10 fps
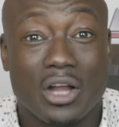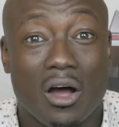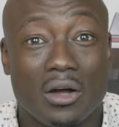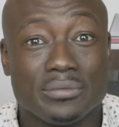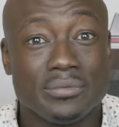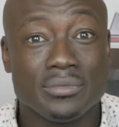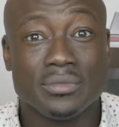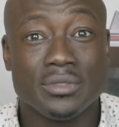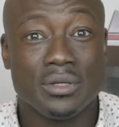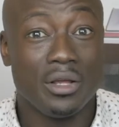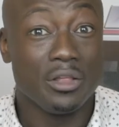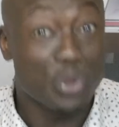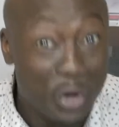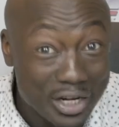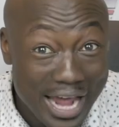dog.
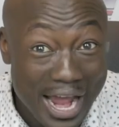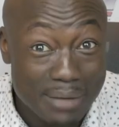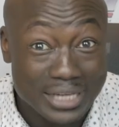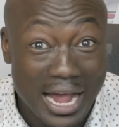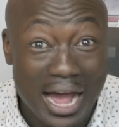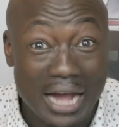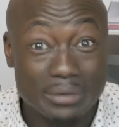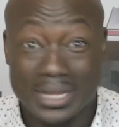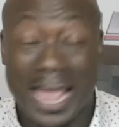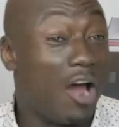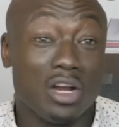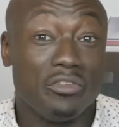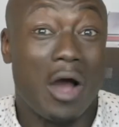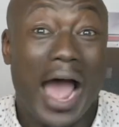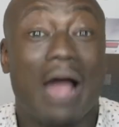3 damn times. And I don't
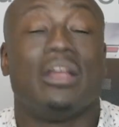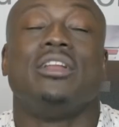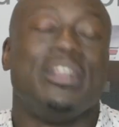even know how.